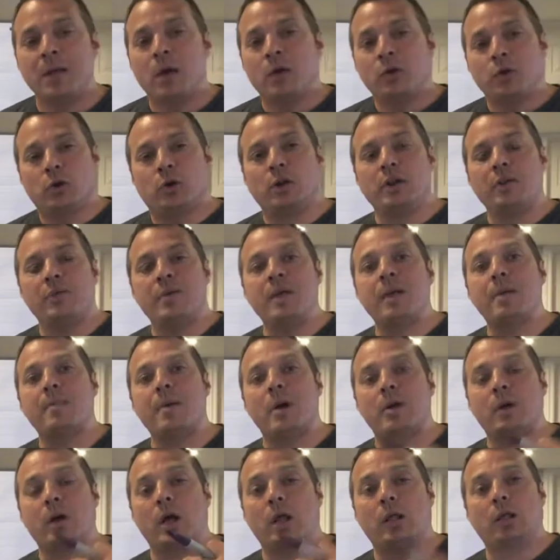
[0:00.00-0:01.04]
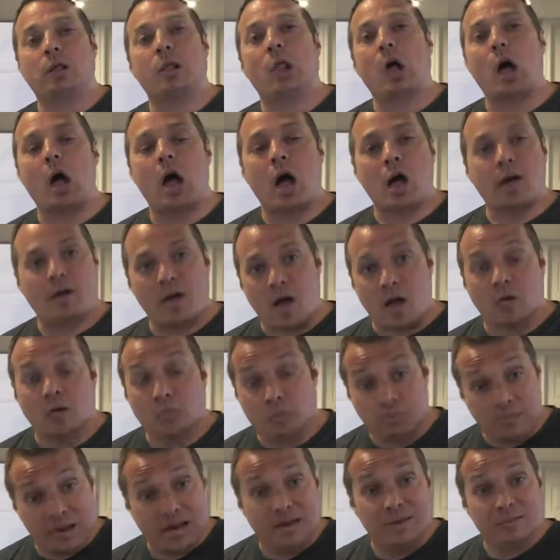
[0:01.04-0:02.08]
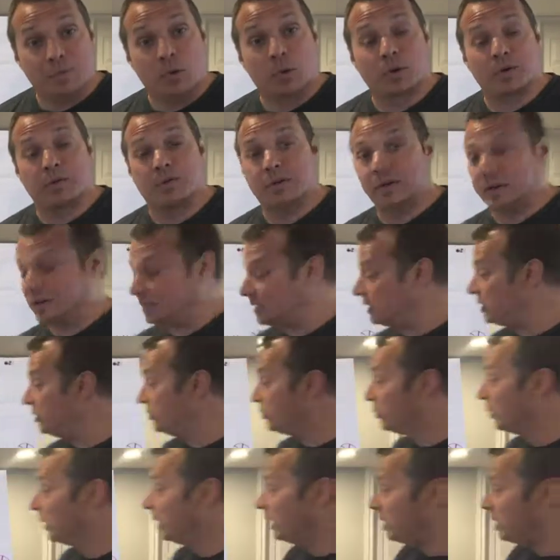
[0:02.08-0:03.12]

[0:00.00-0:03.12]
you're going to think about many more things that you really